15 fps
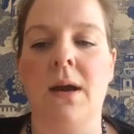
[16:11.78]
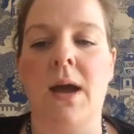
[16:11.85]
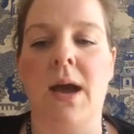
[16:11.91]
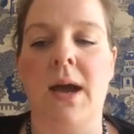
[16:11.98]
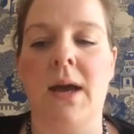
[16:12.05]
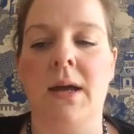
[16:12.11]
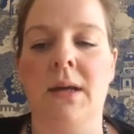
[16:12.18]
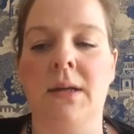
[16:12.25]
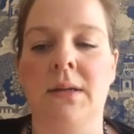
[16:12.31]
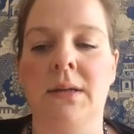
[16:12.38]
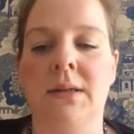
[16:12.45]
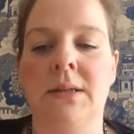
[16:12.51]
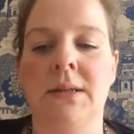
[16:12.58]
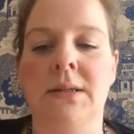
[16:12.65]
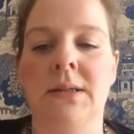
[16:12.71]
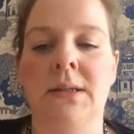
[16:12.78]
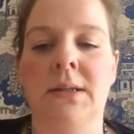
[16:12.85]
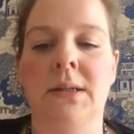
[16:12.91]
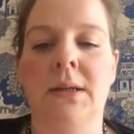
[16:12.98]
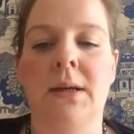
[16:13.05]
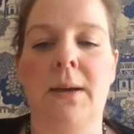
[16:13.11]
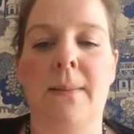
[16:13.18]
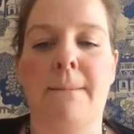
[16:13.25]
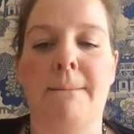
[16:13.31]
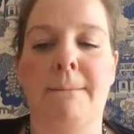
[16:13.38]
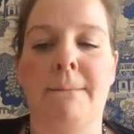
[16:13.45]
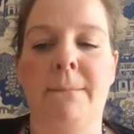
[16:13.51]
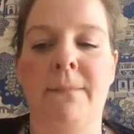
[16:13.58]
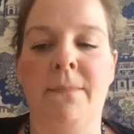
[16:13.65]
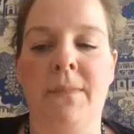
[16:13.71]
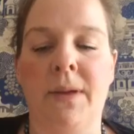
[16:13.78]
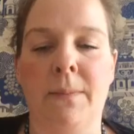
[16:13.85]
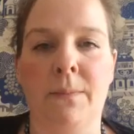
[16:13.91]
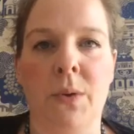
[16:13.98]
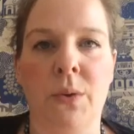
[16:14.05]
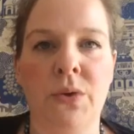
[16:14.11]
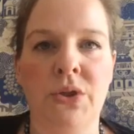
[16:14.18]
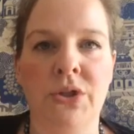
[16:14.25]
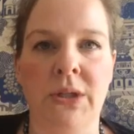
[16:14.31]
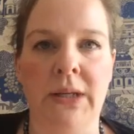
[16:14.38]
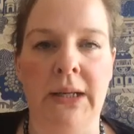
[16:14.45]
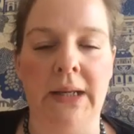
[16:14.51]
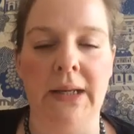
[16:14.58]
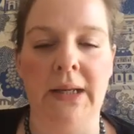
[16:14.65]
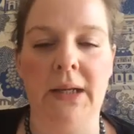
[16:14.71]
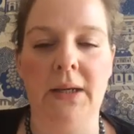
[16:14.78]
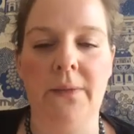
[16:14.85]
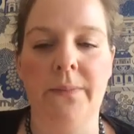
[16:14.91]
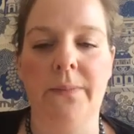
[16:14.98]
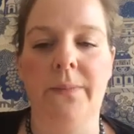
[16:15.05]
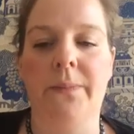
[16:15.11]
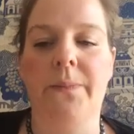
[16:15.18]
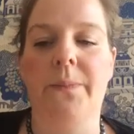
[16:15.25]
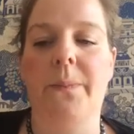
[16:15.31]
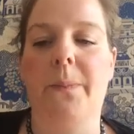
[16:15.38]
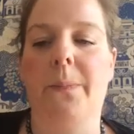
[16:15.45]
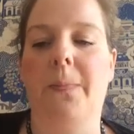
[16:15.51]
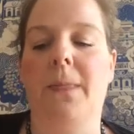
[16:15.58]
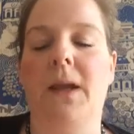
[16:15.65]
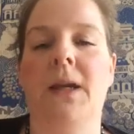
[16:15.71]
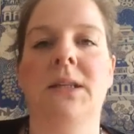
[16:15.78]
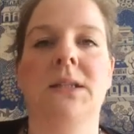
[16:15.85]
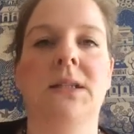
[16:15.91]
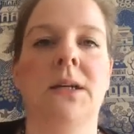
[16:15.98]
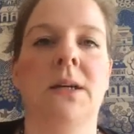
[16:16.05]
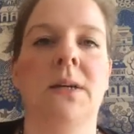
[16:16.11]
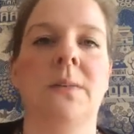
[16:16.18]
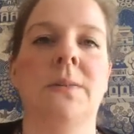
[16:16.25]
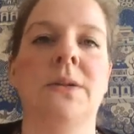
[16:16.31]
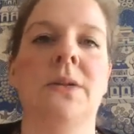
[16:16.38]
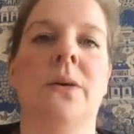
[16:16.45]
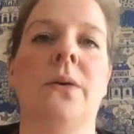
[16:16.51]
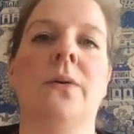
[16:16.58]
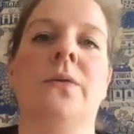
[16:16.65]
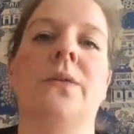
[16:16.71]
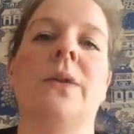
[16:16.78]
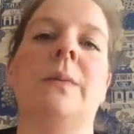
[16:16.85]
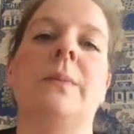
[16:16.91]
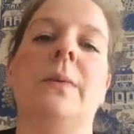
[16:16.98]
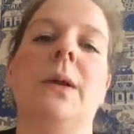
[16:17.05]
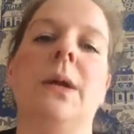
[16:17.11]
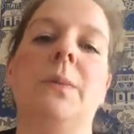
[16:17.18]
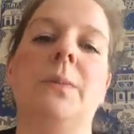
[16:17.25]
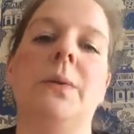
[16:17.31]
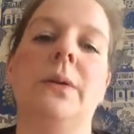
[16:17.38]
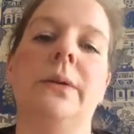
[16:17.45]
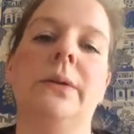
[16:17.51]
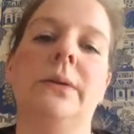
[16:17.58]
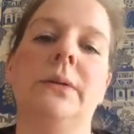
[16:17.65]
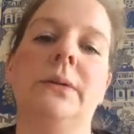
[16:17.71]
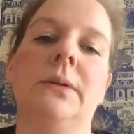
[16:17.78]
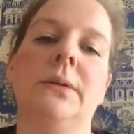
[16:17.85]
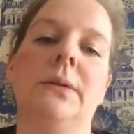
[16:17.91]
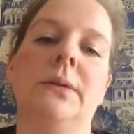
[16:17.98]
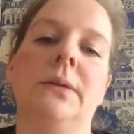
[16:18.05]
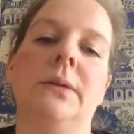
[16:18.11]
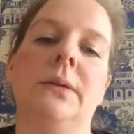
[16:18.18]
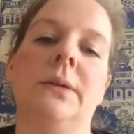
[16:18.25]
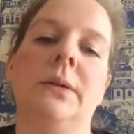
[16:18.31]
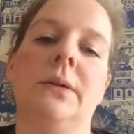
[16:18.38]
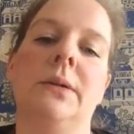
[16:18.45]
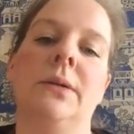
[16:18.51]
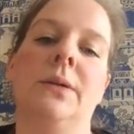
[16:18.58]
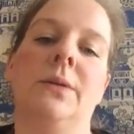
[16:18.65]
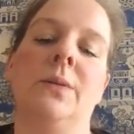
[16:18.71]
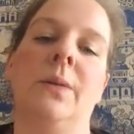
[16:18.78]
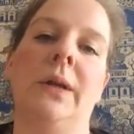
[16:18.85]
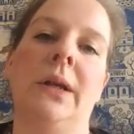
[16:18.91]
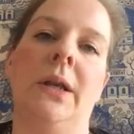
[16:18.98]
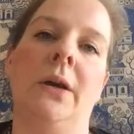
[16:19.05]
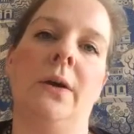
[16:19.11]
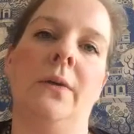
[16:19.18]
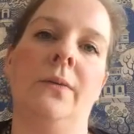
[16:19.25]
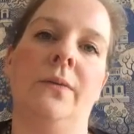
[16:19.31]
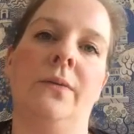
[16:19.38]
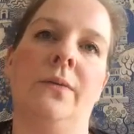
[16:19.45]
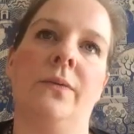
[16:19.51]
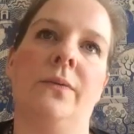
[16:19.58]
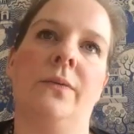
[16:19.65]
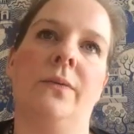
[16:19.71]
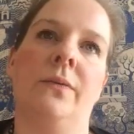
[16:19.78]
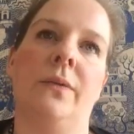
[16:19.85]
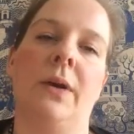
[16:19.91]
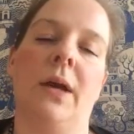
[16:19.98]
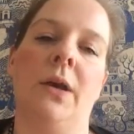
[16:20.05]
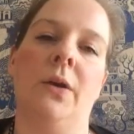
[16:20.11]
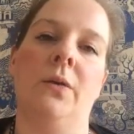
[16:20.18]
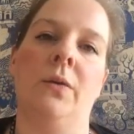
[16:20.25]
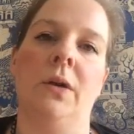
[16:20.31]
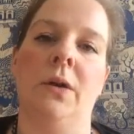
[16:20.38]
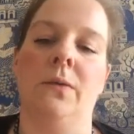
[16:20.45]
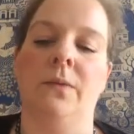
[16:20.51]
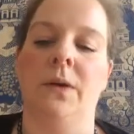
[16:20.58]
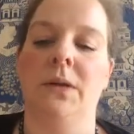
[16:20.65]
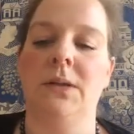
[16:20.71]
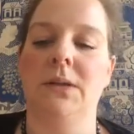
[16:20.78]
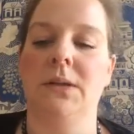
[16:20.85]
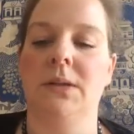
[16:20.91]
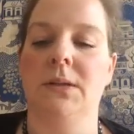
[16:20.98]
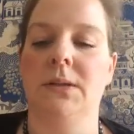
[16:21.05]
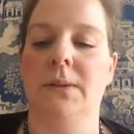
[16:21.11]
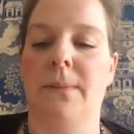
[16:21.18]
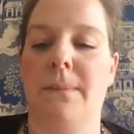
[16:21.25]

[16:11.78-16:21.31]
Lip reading: and emotionally in terms of the people we love and who love us.